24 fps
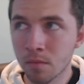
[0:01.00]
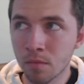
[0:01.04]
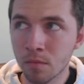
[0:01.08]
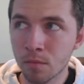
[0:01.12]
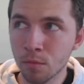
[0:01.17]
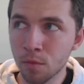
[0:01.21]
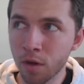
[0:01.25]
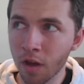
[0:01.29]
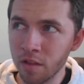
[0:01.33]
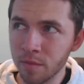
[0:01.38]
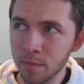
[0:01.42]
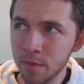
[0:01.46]

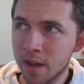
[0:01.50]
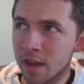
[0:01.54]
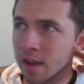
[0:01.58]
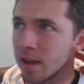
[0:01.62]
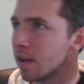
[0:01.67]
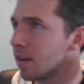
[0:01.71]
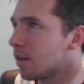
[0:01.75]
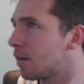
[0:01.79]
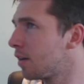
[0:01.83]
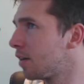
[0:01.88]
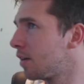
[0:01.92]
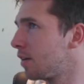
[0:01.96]
Why is my
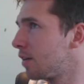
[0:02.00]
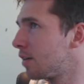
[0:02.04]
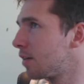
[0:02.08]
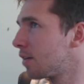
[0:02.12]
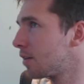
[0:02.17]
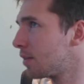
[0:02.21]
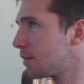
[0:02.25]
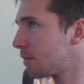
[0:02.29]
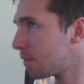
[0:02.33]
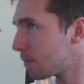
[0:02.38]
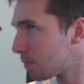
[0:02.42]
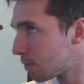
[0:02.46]
hair like...
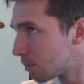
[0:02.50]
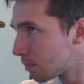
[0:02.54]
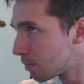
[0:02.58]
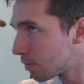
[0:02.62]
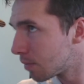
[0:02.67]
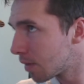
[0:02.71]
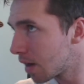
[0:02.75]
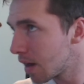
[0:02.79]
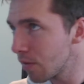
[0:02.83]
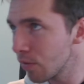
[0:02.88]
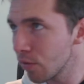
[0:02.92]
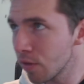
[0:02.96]

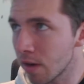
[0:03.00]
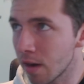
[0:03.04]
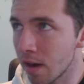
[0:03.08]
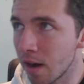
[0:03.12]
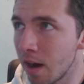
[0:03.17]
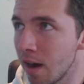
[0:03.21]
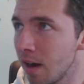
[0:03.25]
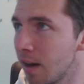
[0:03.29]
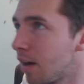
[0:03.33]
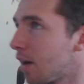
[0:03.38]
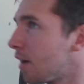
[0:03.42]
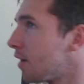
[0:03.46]
I haven't got
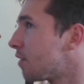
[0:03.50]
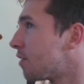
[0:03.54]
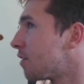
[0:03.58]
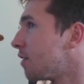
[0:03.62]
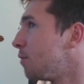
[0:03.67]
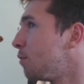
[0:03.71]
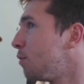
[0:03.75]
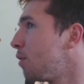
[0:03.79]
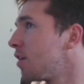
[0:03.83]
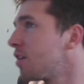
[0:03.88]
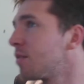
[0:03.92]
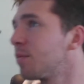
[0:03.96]
highlights
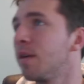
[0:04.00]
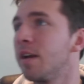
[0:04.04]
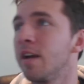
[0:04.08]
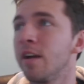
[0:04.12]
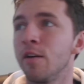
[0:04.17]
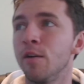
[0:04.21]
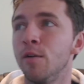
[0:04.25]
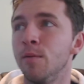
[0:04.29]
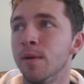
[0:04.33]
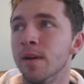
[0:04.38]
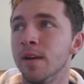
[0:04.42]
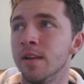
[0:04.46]
in. Why is my
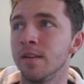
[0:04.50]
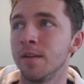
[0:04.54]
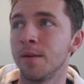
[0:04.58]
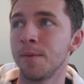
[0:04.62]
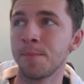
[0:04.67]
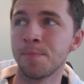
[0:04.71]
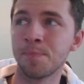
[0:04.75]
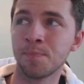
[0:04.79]
hair all weird?